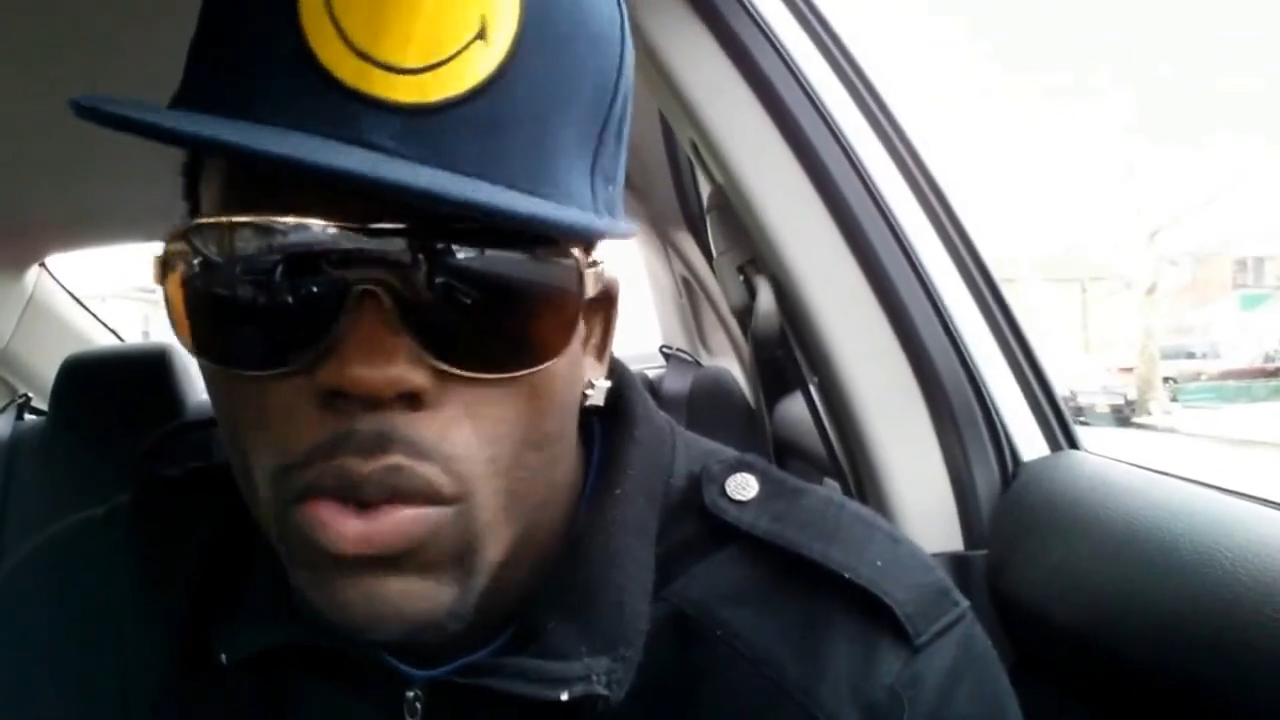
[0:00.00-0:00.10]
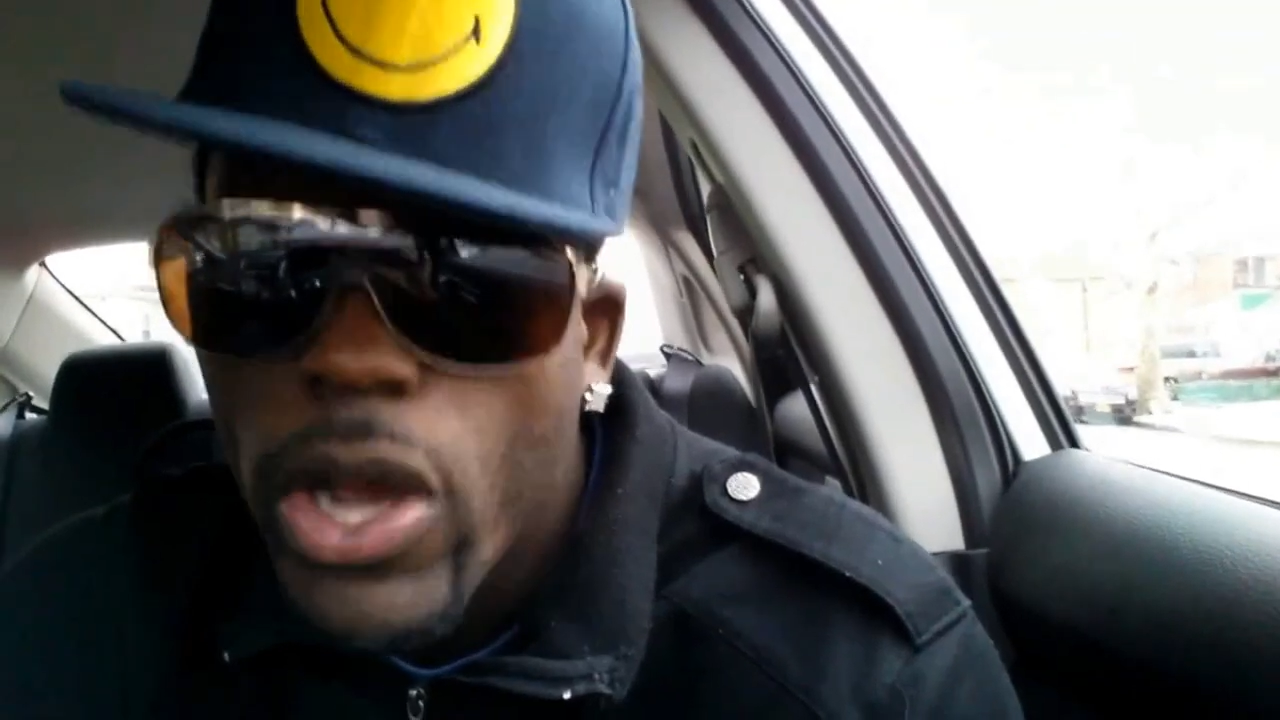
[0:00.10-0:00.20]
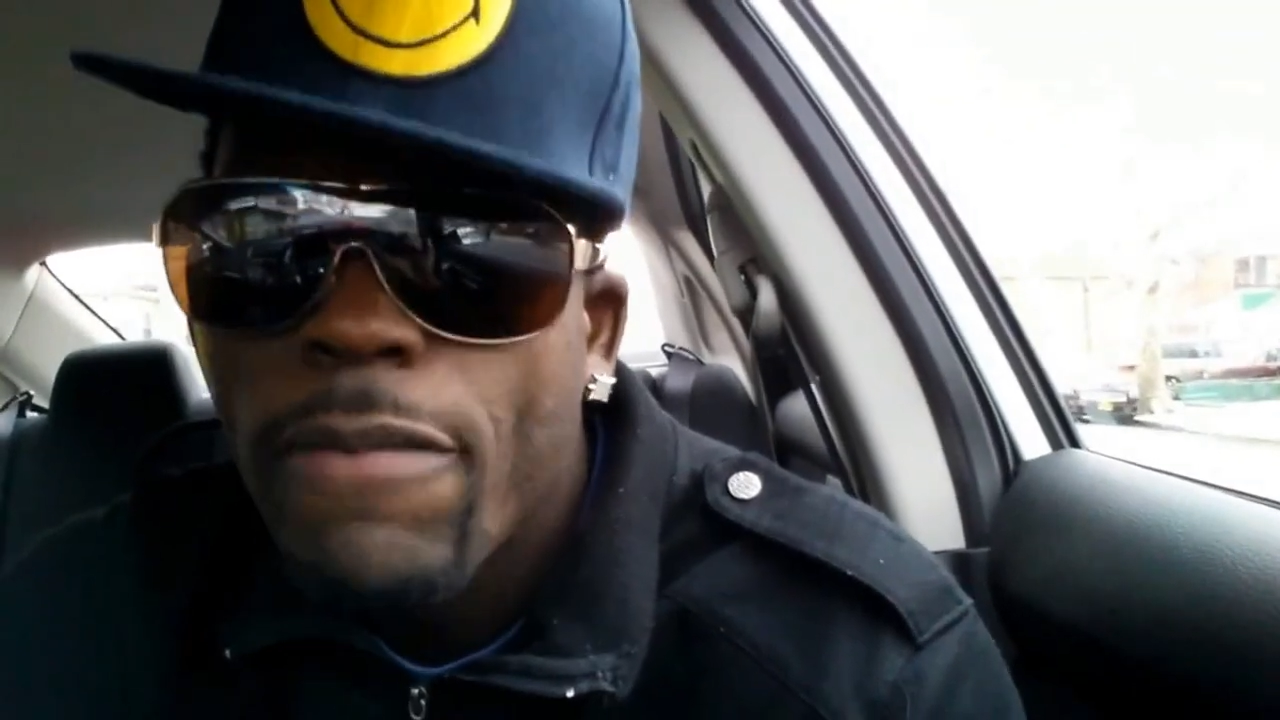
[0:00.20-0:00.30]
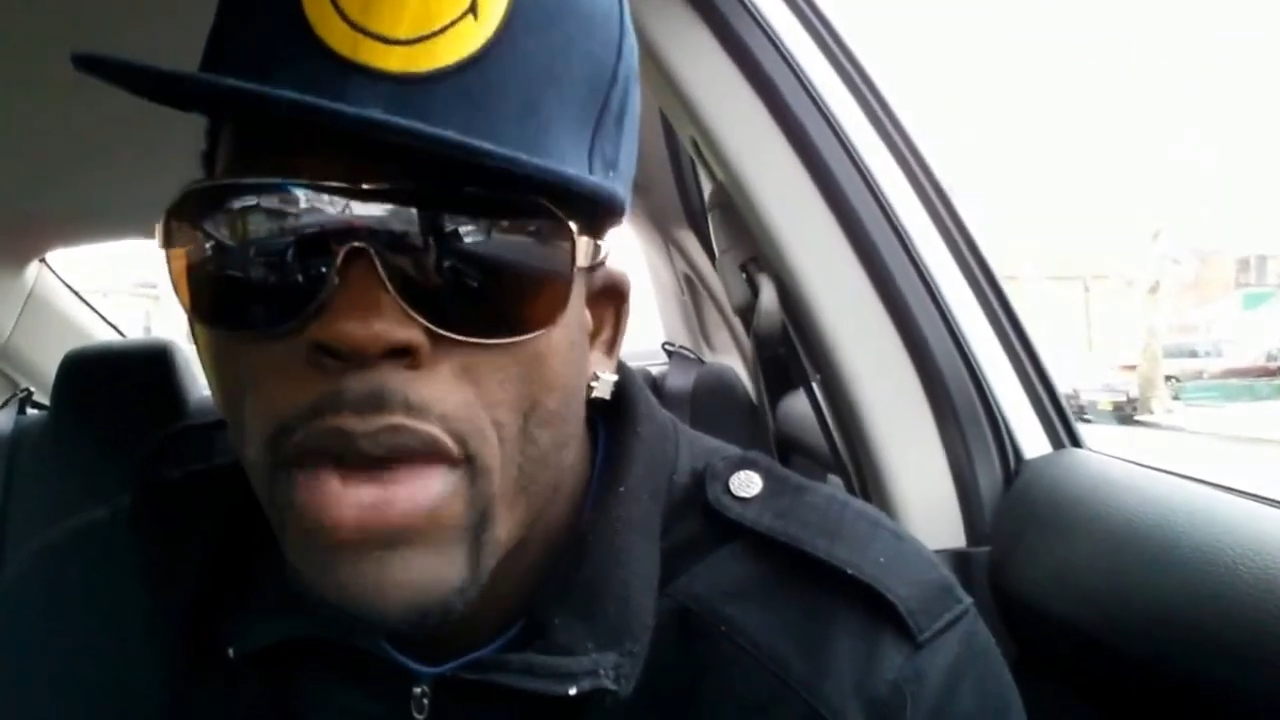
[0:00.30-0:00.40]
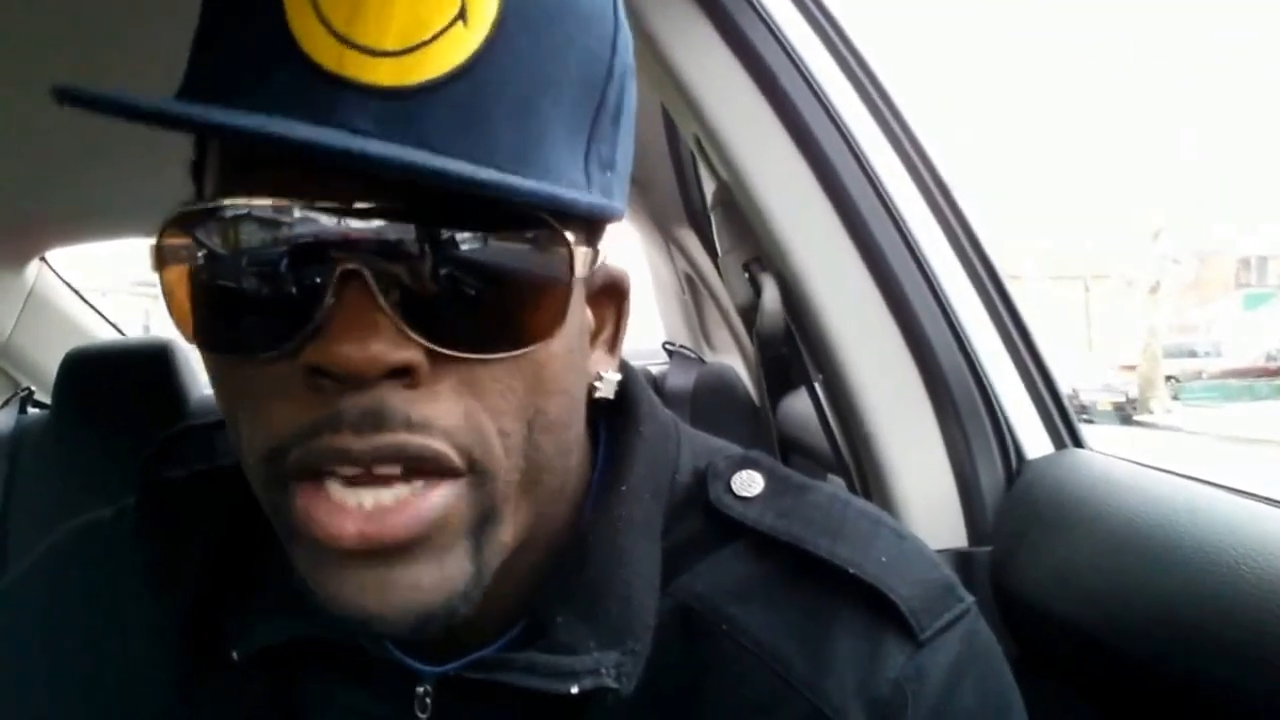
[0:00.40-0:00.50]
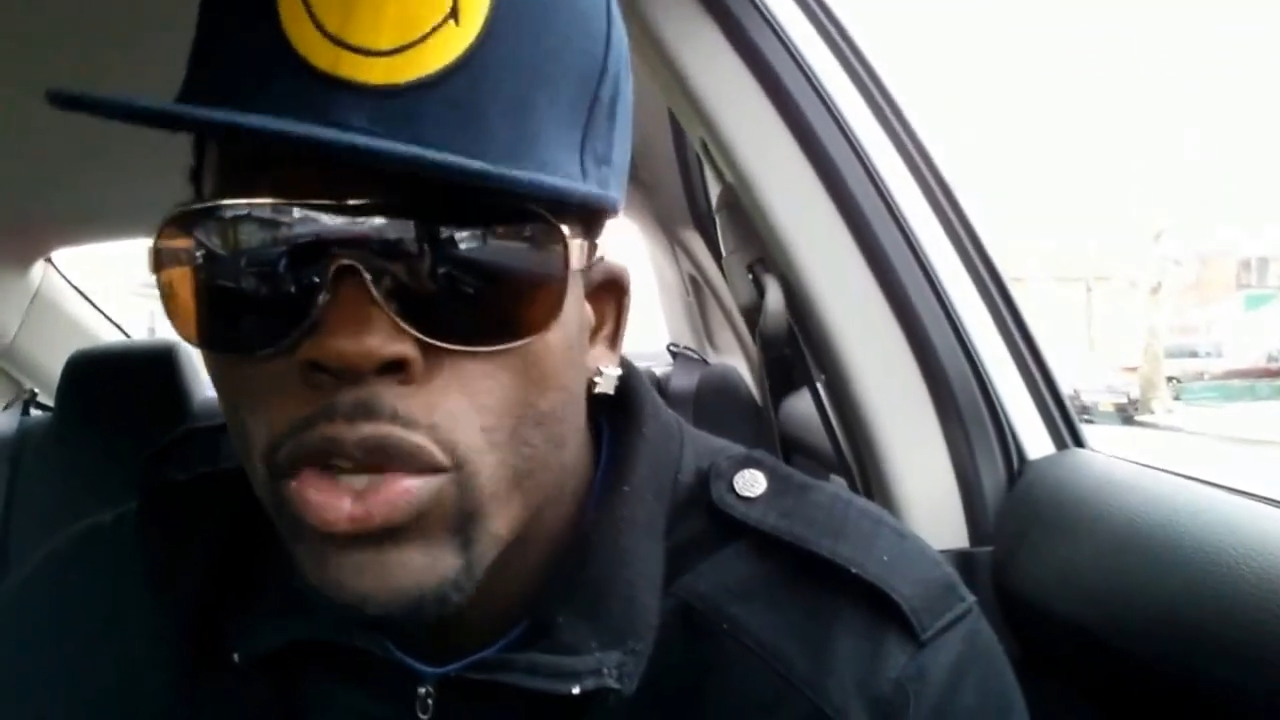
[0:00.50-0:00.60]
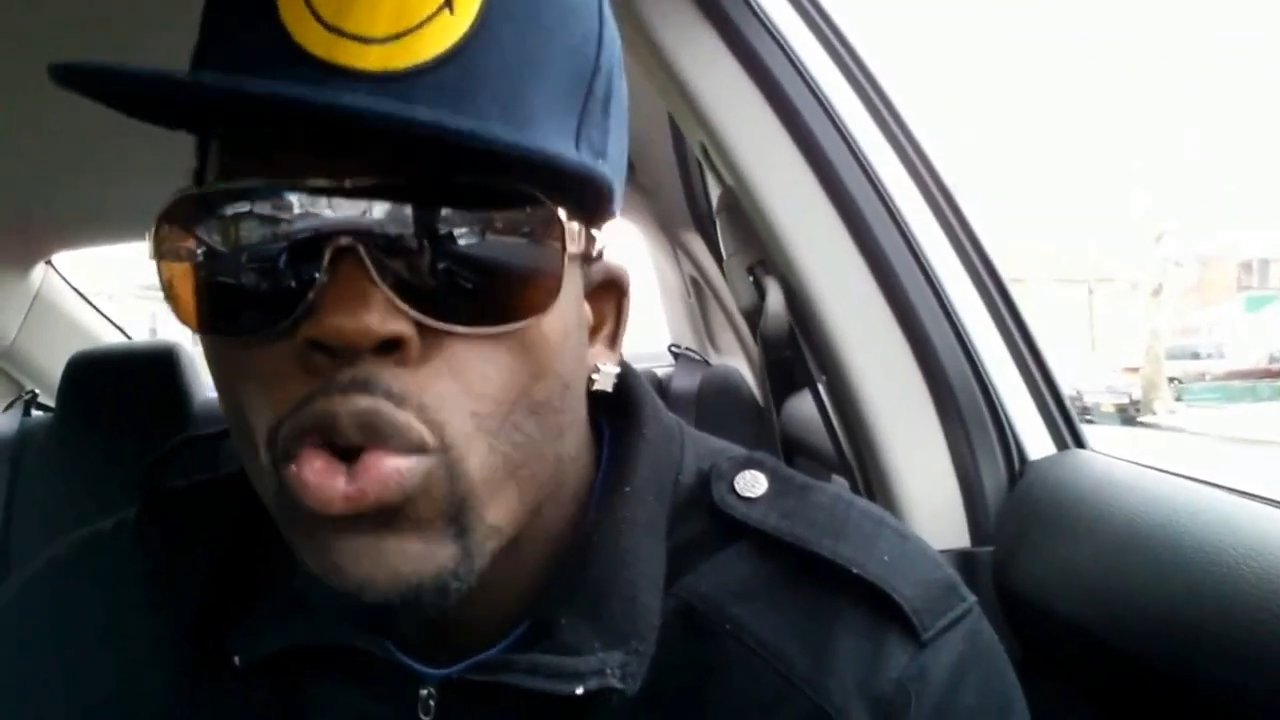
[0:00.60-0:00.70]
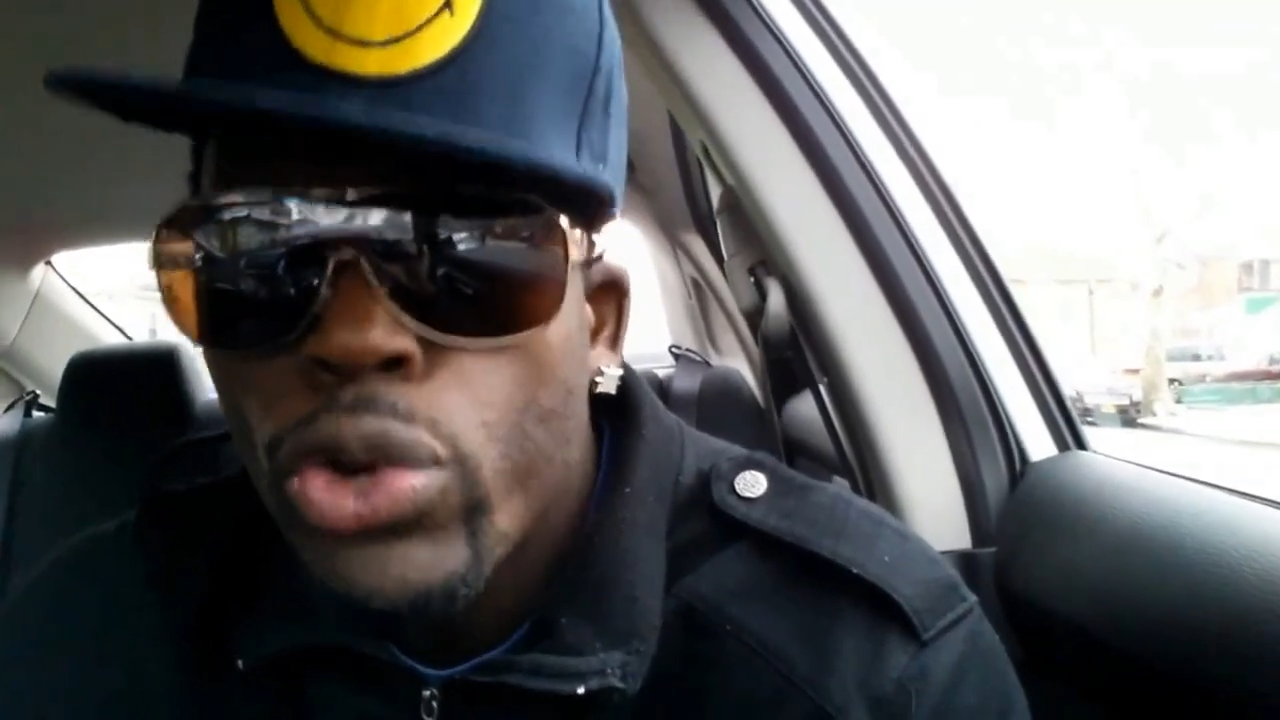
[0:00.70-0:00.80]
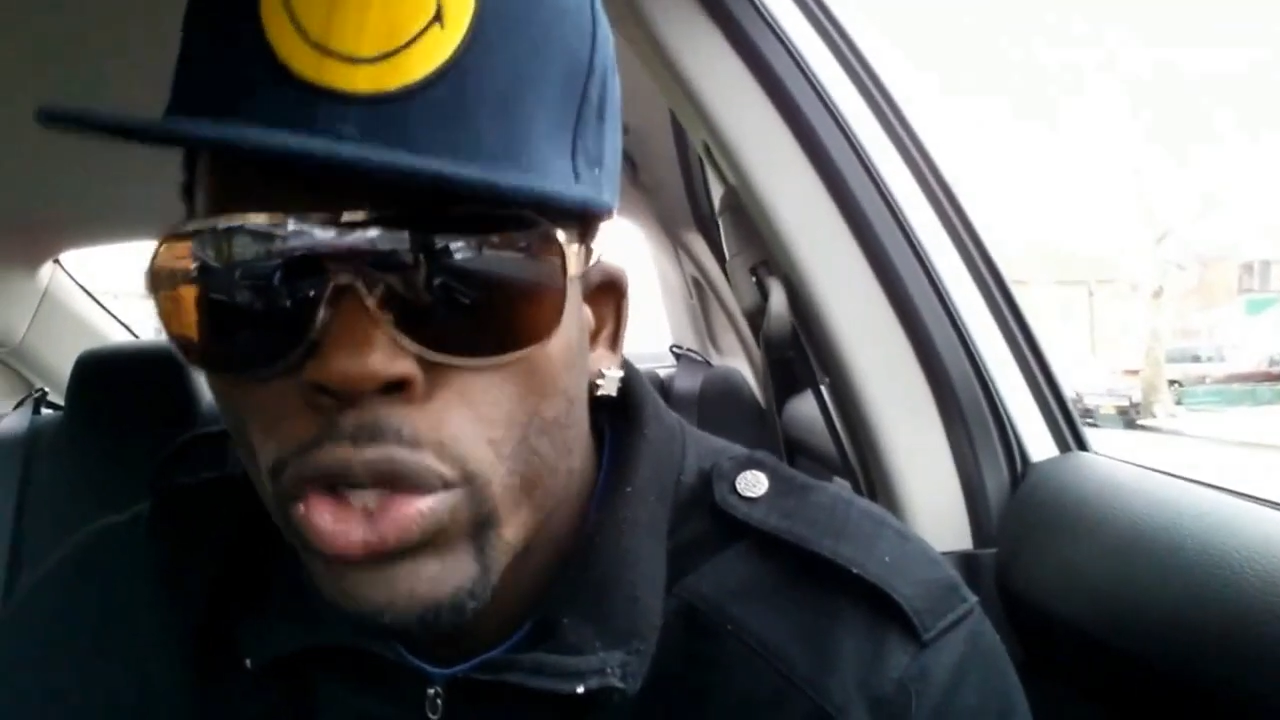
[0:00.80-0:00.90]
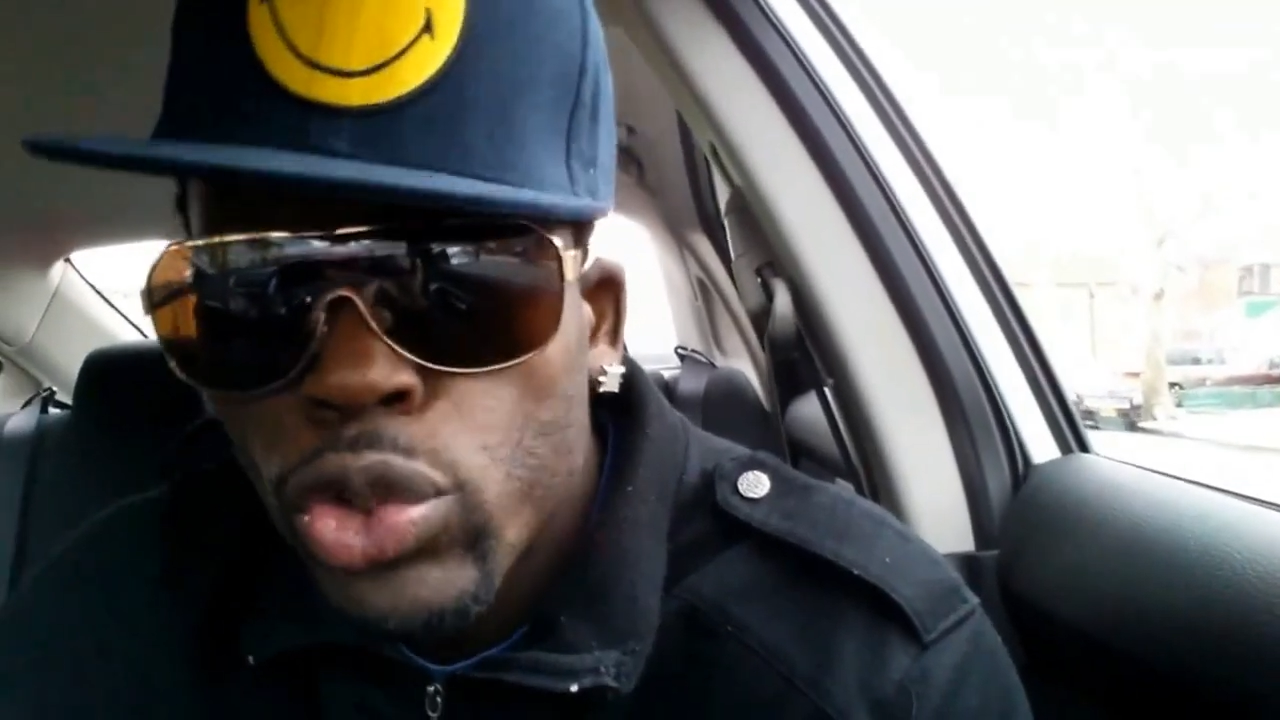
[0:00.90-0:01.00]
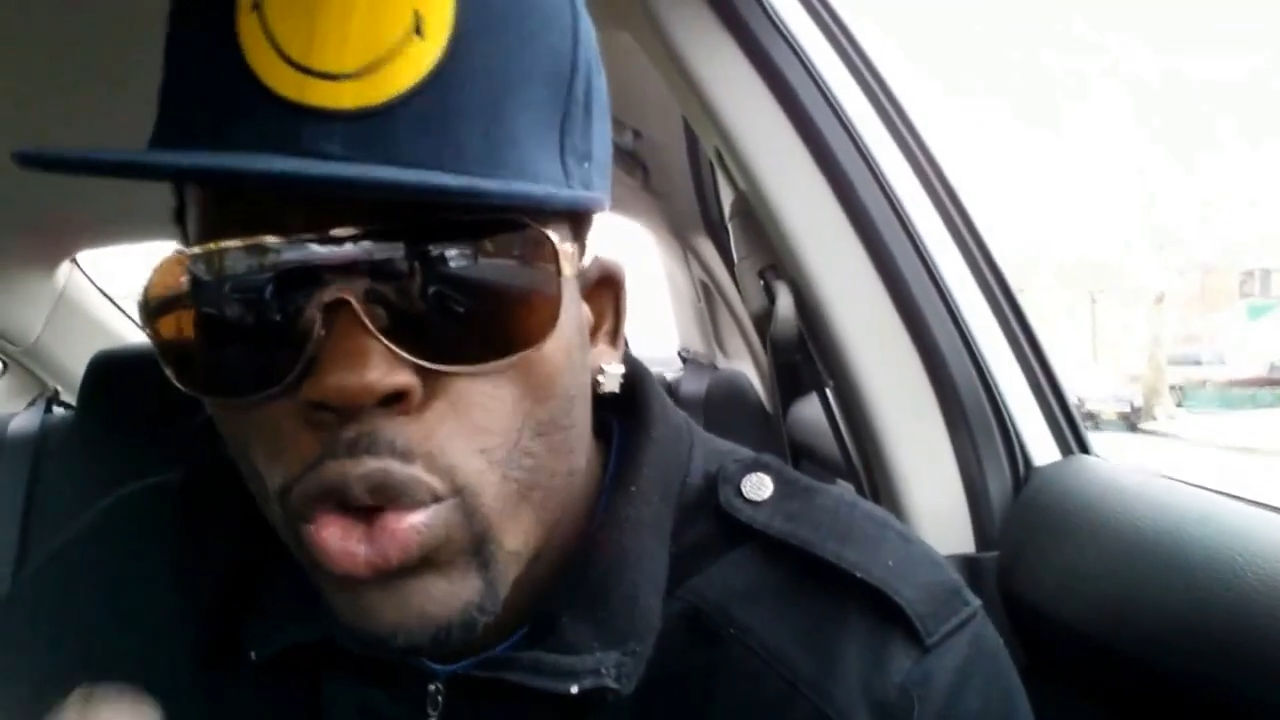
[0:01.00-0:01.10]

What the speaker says: when man go on the